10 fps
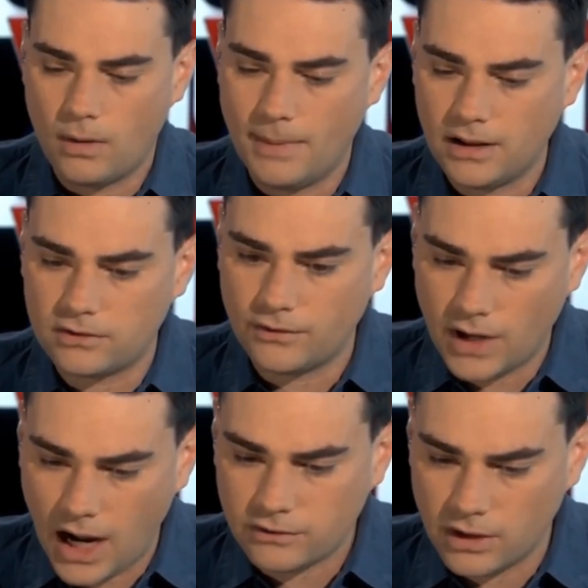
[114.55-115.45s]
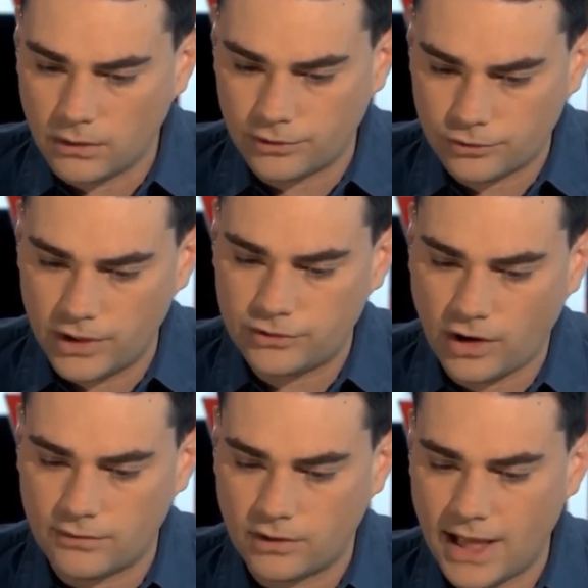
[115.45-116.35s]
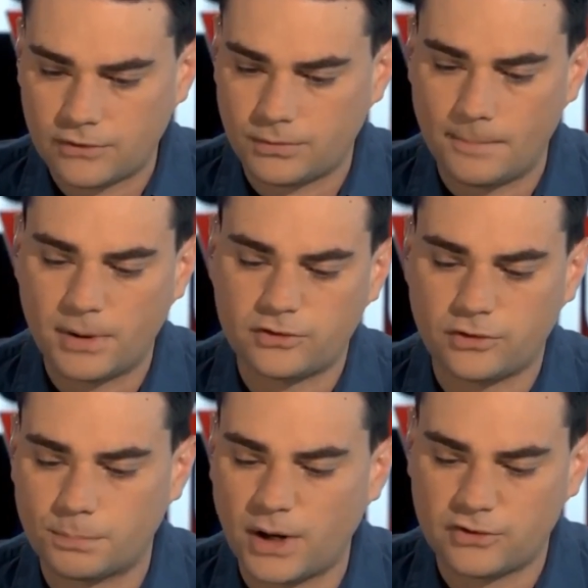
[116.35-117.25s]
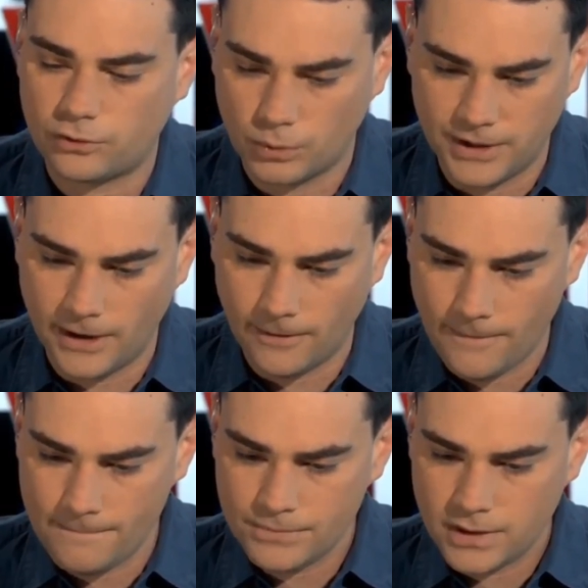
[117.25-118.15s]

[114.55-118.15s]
or a Molotov cocktail or a stray shard of glass from a precious, precious window."